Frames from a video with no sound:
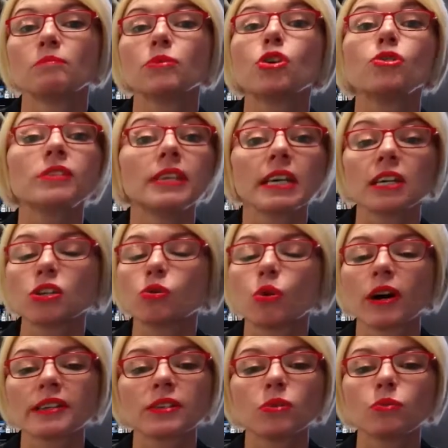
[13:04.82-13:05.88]
using it
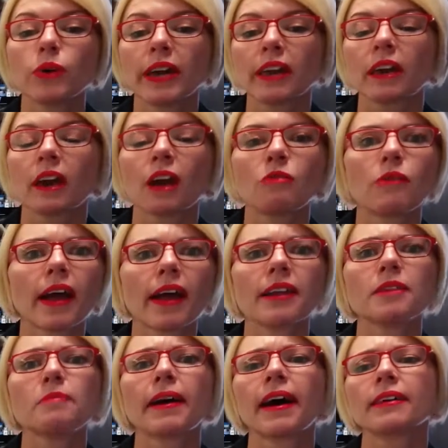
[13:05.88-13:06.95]
twice a week, around
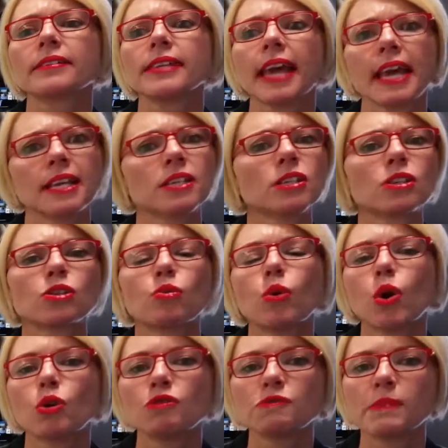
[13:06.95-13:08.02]
about 10 to
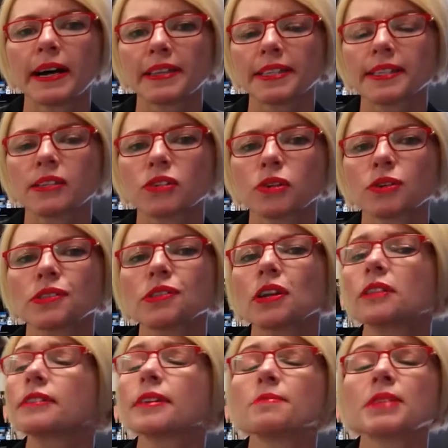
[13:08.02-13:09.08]
12 months. So it's
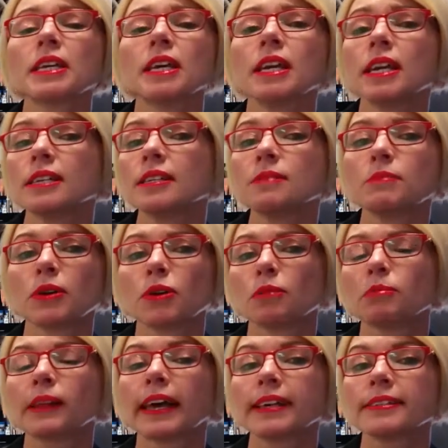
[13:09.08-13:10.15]
not something you need to be
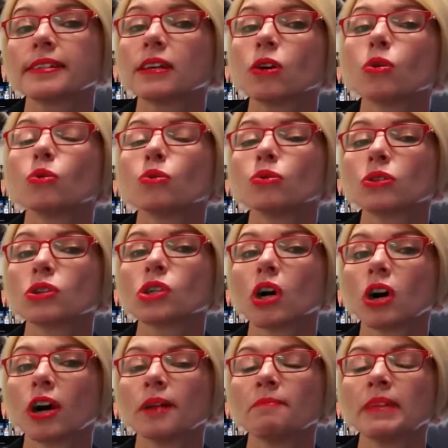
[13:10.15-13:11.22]
replacing all the
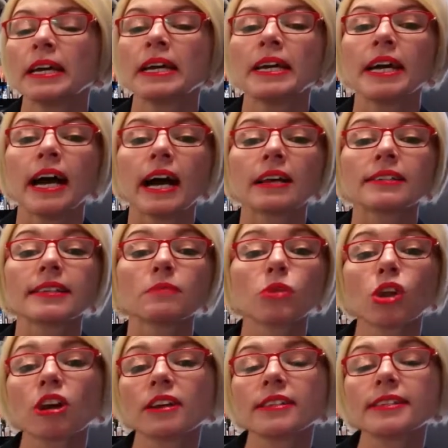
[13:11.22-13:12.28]
time. Some
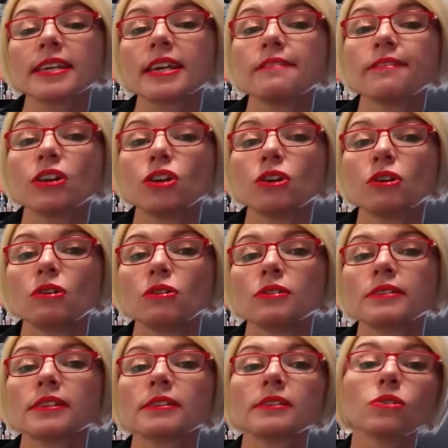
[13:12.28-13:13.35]
clients even
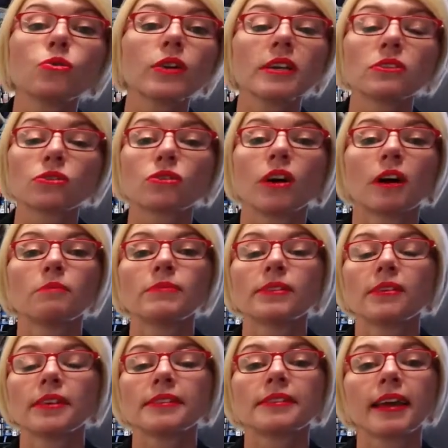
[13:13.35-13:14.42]
use Silky Scrubs,
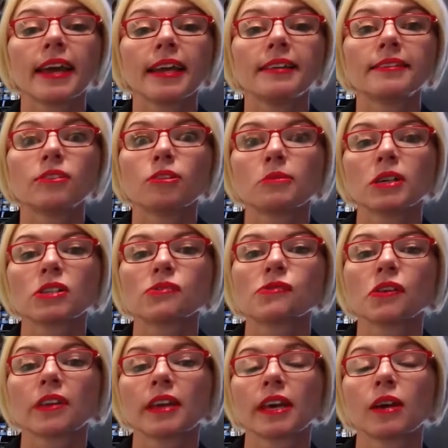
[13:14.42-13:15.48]
and it's the enzyme
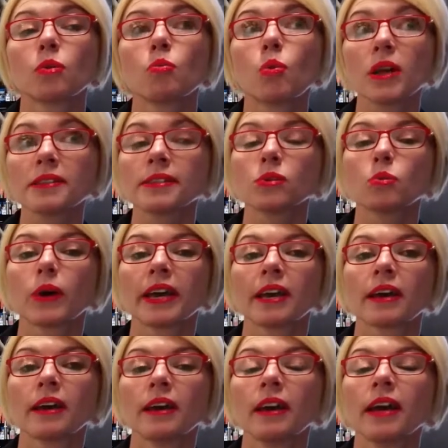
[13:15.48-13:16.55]
exfoliant, once a week.
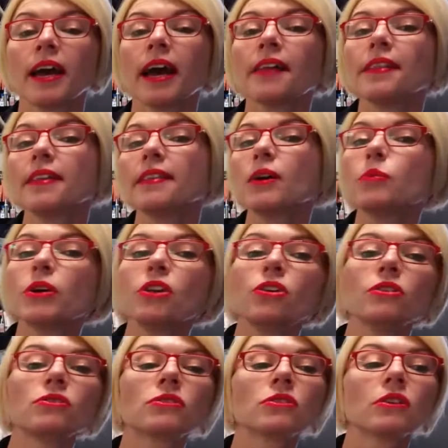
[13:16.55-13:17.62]
And then they would
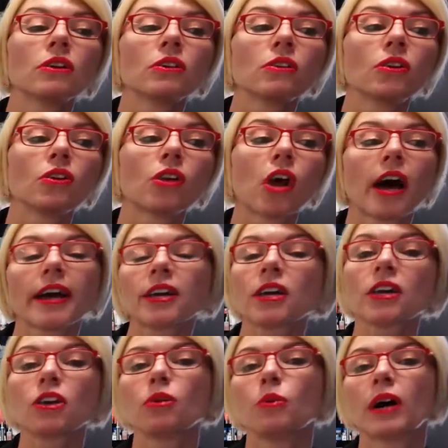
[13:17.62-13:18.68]
use
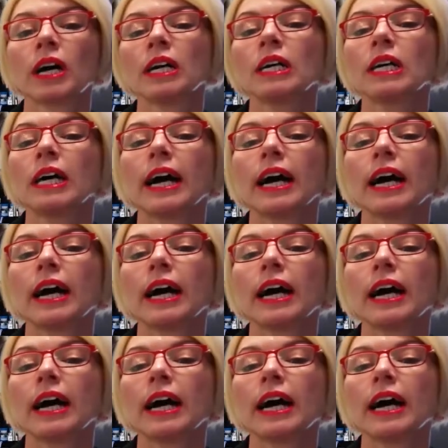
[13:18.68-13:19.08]
Glycocure,